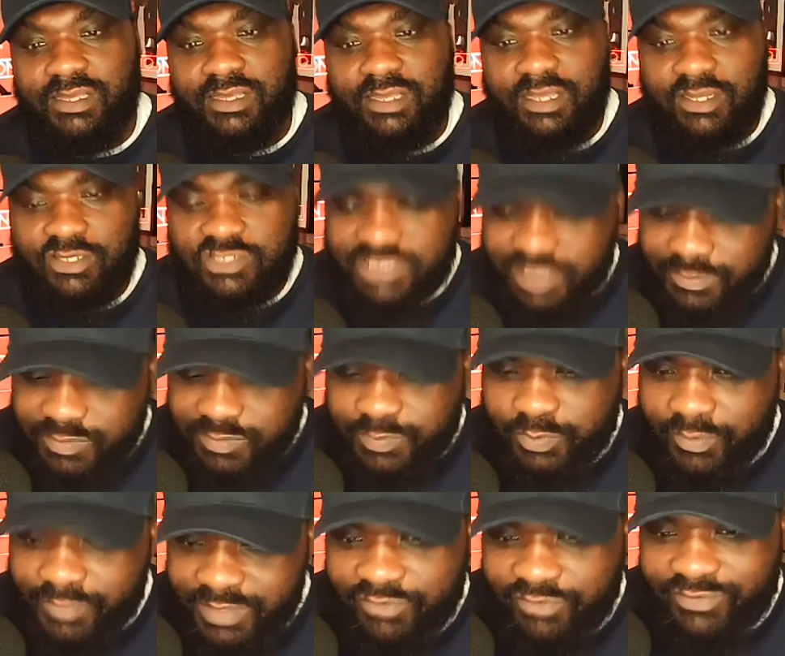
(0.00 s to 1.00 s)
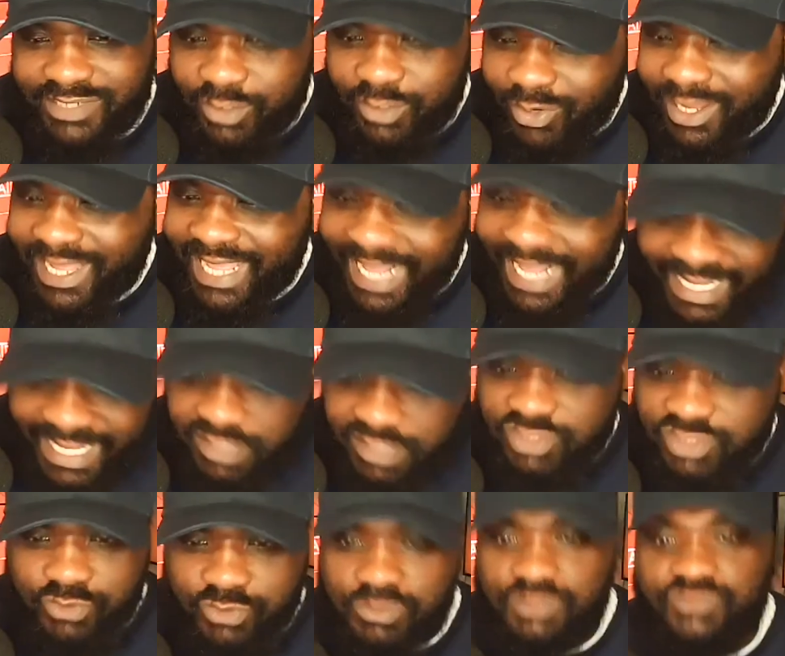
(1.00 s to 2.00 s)
Because Chip's probably already got 8
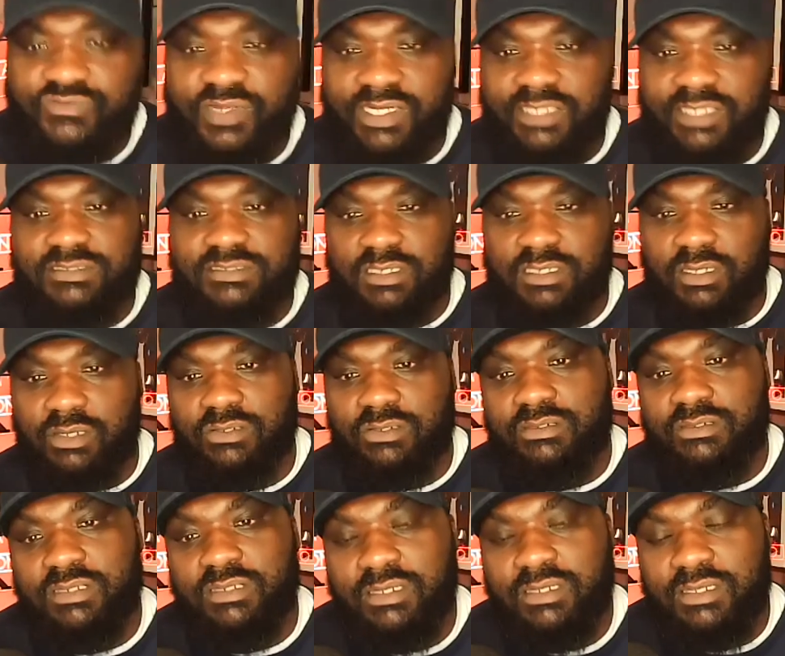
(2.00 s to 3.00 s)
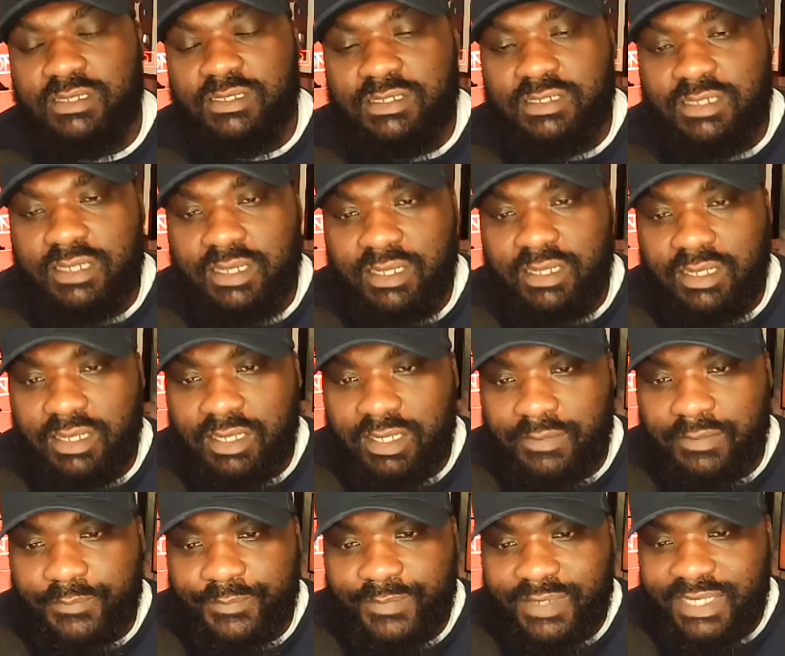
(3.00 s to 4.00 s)
tunes ready to go.
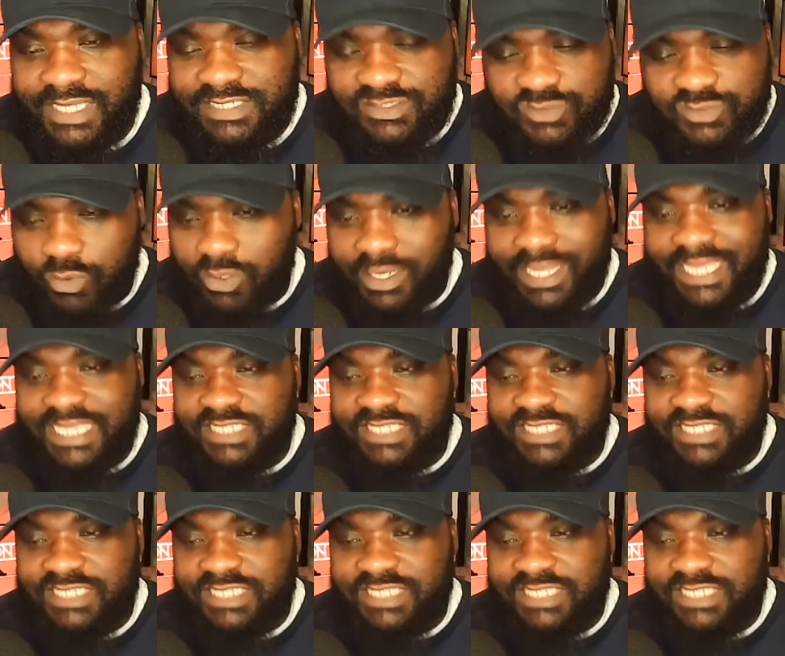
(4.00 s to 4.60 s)
It's not